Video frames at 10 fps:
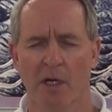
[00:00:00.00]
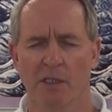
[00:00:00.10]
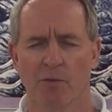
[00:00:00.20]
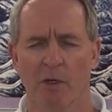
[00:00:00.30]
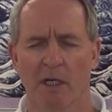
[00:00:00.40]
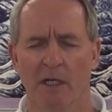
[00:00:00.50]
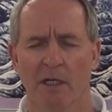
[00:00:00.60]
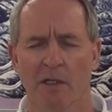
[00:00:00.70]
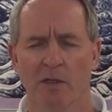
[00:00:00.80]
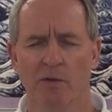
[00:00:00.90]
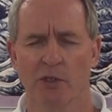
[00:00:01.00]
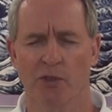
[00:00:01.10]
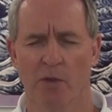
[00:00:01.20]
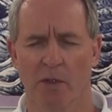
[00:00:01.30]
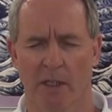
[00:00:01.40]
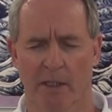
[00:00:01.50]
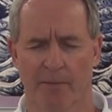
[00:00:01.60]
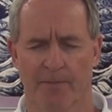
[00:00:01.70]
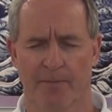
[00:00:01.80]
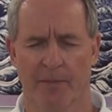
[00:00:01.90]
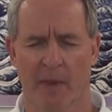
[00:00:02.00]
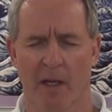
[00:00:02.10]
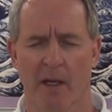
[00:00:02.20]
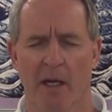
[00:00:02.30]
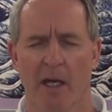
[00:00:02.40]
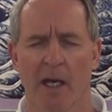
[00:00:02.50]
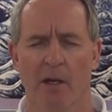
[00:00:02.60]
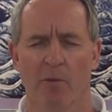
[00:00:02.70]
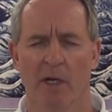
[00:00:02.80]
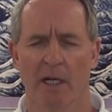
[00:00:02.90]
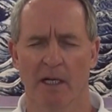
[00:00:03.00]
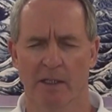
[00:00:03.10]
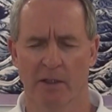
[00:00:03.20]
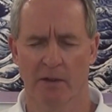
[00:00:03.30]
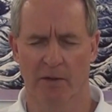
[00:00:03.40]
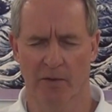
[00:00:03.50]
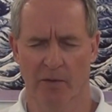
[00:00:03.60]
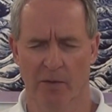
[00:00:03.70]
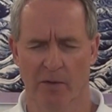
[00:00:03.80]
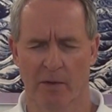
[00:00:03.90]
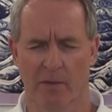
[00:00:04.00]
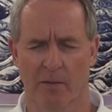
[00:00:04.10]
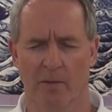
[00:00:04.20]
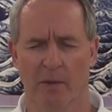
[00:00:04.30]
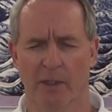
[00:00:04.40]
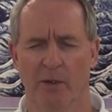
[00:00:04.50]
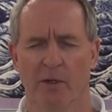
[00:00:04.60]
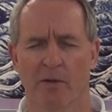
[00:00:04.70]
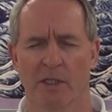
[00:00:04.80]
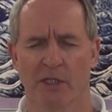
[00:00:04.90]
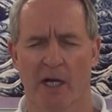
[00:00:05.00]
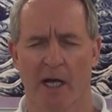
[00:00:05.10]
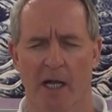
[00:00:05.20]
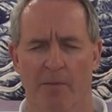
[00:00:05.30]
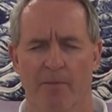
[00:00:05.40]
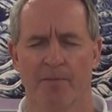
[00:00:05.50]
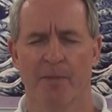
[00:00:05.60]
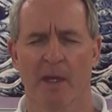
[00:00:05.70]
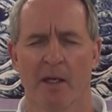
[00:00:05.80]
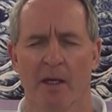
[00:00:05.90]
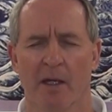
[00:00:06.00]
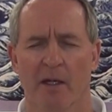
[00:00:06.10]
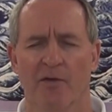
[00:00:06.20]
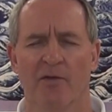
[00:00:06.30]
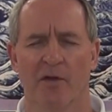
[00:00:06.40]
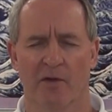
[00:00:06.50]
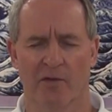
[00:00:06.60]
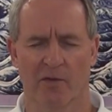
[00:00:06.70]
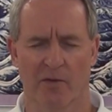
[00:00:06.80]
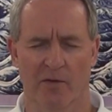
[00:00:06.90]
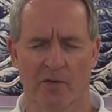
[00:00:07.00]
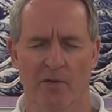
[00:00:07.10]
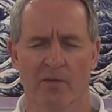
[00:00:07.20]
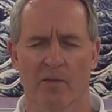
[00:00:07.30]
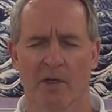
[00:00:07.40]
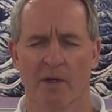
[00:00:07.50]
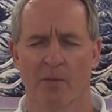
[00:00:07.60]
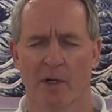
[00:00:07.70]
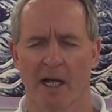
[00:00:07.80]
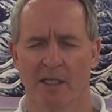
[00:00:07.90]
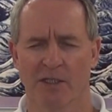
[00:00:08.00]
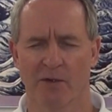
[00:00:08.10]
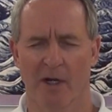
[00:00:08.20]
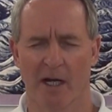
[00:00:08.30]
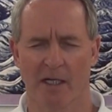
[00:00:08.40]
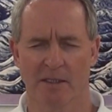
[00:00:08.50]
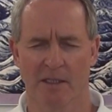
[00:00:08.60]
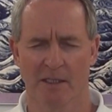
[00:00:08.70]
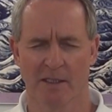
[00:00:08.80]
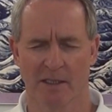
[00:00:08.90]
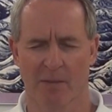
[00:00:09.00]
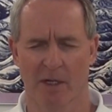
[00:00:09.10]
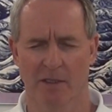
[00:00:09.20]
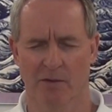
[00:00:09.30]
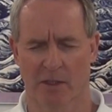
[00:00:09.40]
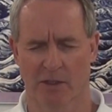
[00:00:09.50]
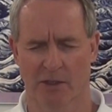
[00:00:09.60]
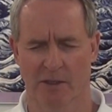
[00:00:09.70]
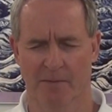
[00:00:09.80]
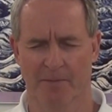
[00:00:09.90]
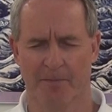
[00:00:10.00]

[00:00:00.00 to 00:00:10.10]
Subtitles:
So we're going to conclude shortly. And what I'd like you to do when you hear the chime is this. So just keep relaxing your eyes and listen to my instructions.